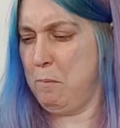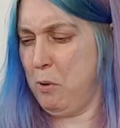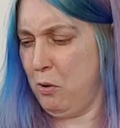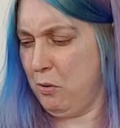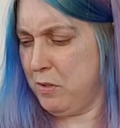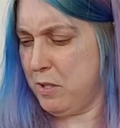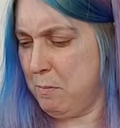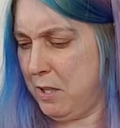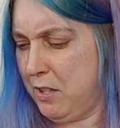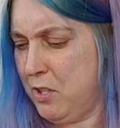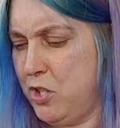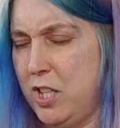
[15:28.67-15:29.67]
Paul
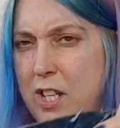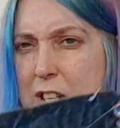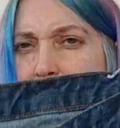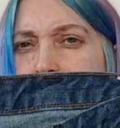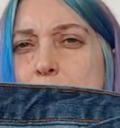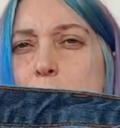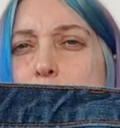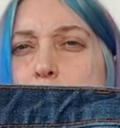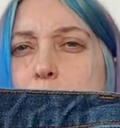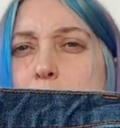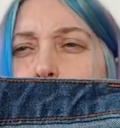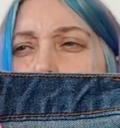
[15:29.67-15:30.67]
Smith jeans, which
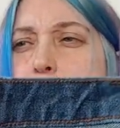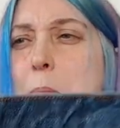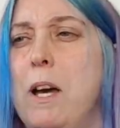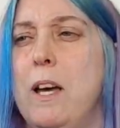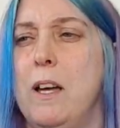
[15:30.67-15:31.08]
were £3.